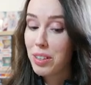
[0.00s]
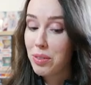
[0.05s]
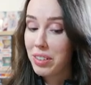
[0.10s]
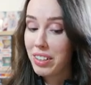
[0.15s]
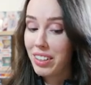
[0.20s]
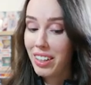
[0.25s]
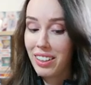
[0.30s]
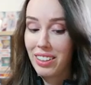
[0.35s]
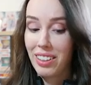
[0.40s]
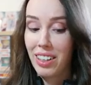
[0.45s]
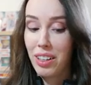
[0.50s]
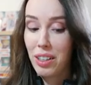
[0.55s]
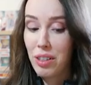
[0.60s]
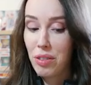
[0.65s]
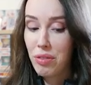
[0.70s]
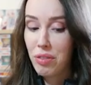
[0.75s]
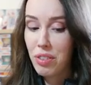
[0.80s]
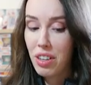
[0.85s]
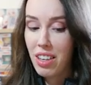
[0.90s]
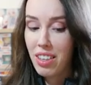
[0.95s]
really love
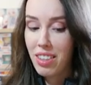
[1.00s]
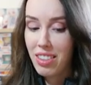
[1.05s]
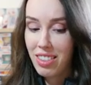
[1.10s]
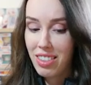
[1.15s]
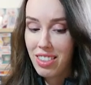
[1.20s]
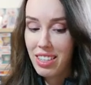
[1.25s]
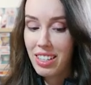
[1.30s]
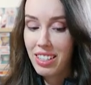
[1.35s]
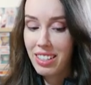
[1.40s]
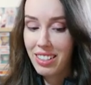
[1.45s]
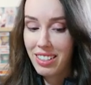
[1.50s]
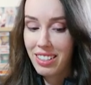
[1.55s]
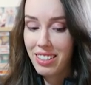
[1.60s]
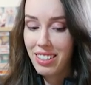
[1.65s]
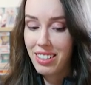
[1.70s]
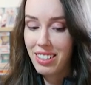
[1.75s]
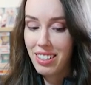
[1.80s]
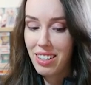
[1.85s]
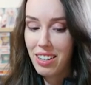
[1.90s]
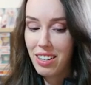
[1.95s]

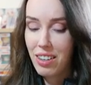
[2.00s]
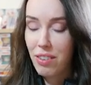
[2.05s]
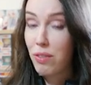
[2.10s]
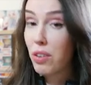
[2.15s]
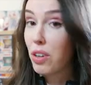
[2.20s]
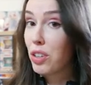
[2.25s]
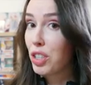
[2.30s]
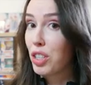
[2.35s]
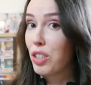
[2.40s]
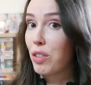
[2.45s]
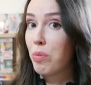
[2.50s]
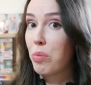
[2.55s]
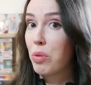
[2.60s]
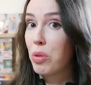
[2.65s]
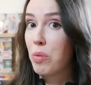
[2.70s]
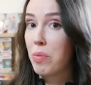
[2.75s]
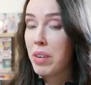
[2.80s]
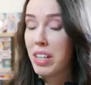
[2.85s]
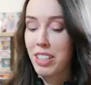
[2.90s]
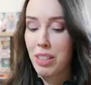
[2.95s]
this version of
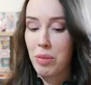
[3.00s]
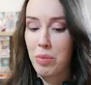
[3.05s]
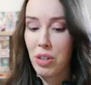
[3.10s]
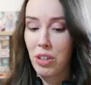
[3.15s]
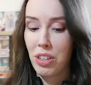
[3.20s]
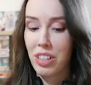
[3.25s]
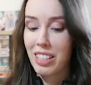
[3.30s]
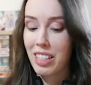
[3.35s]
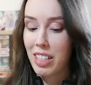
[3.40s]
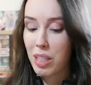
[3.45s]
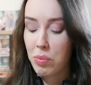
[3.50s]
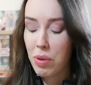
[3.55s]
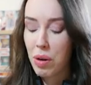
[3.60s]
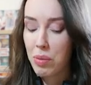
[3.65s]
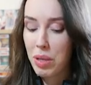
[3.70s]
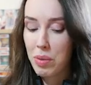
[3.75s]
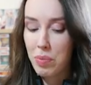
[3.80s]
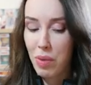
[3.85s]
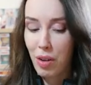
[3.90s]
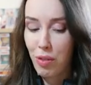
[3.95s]
Bulma, to be honest. It's
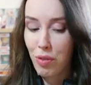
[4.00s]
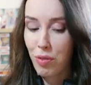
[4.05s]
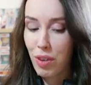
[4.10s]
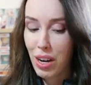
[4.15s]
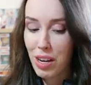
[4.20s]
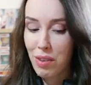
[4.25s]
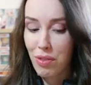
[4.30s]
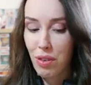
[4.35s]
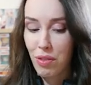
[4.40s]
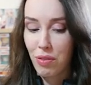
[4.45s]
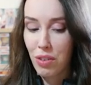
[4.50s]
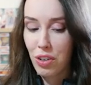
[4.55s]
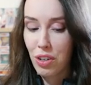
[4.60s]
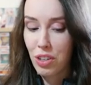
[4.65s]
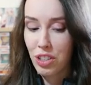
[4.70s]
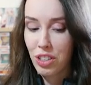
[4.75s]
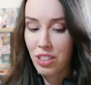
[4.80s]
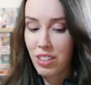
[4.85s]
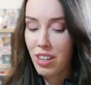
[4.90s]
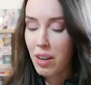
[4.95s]
probably my favorite
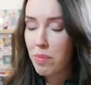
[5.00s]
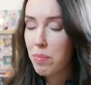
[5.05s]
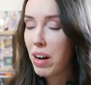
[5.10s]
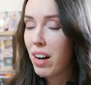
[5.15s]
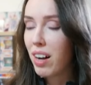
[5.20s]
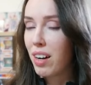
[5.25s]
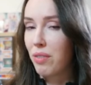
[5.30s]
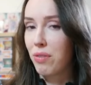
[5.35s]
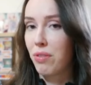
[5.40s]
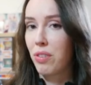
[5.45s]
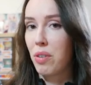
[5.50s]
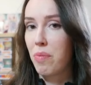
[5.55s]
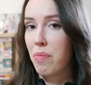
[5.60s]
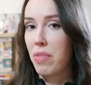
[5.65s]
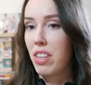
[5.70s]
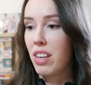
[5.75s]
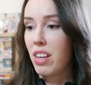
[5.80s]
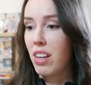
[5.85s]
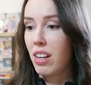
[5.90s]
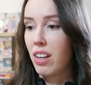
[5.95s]
version apart from
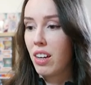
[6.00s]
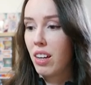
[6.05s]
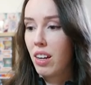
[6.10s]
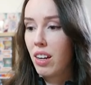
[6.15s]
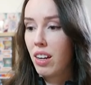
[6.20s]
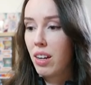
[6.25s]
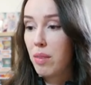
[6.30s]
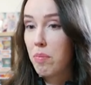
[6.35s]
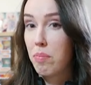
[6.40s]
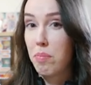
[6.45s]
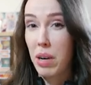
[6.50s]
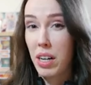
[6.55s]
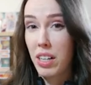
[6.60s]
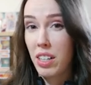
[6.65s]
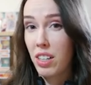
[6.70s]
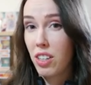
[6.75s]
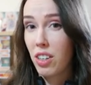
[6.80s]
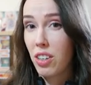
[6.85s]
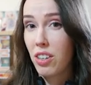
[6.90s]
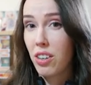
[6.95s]
the bunny
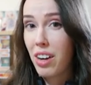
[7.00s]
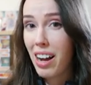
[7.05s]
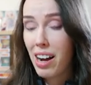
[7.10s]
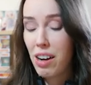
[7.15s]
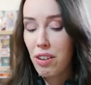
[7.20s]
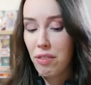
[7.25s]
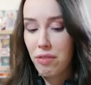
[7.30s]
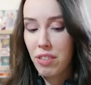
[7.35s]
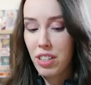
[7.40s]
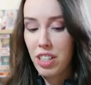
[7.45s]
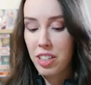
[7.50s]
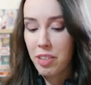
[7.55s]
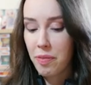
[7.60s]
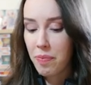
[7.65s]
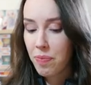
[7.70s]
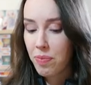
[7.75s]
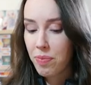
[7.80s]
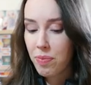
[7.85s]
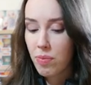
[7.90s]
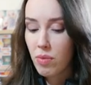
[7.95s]
girl outfit.
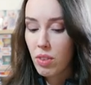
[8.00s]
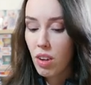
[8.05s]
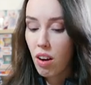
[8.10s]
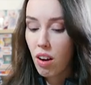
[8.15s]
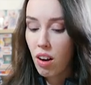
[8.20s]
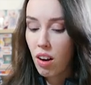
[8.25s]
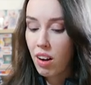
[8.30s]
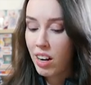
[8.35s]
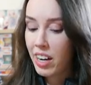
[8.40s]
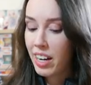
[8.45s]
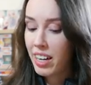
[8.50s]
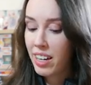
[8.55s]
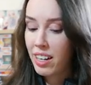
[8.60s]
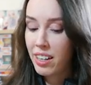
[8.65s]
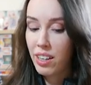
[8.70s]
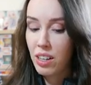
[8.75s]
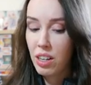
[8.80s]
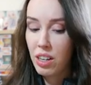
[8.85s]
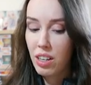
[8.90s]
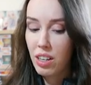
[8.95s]
I